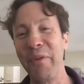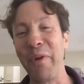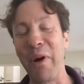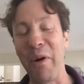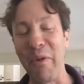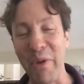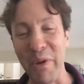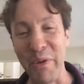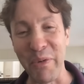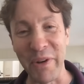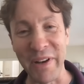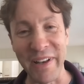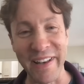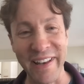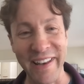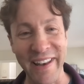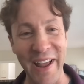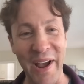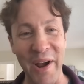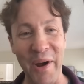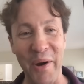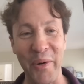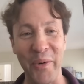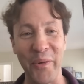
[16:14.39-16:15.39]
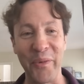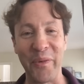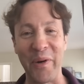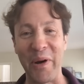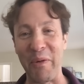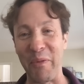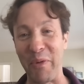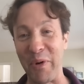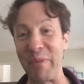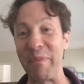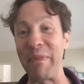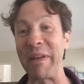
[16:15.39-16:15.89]
well, we wouldn't know
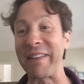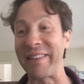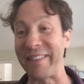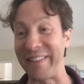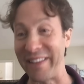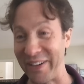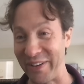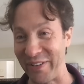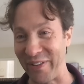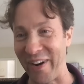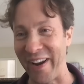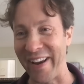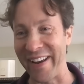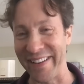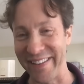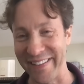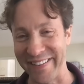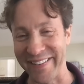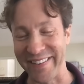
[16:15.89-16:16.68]
what we're missing, right?